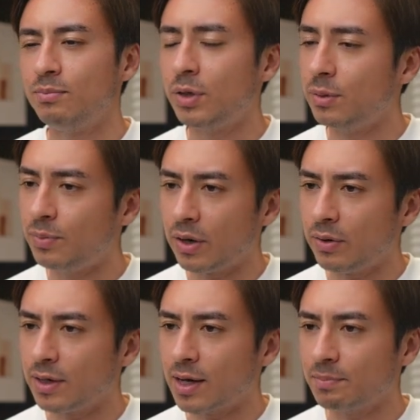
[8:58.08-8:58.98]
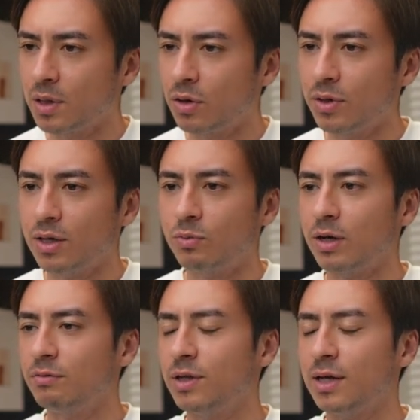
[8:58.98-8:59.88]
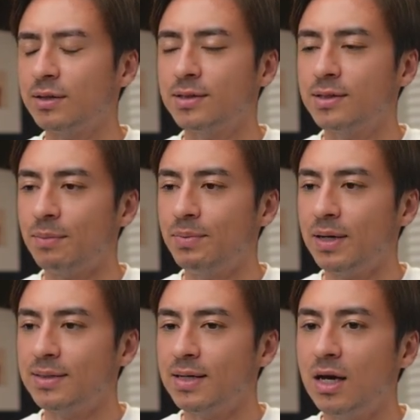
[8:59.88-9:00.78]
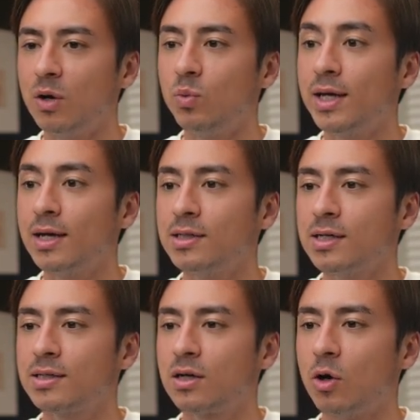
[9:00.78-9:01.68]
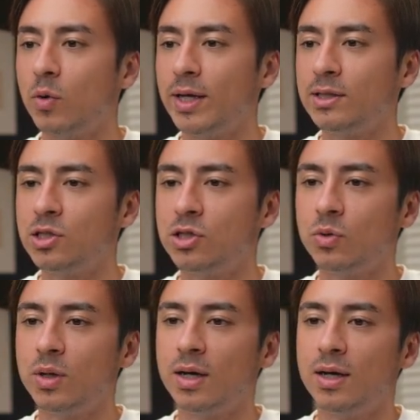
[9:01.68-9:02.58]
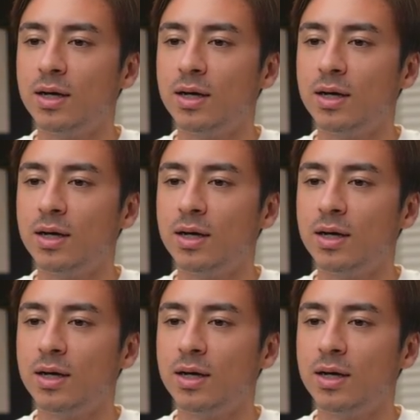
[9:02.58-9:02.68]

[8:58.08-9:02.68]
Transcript: prepare and upload, whatever that step is we can just go into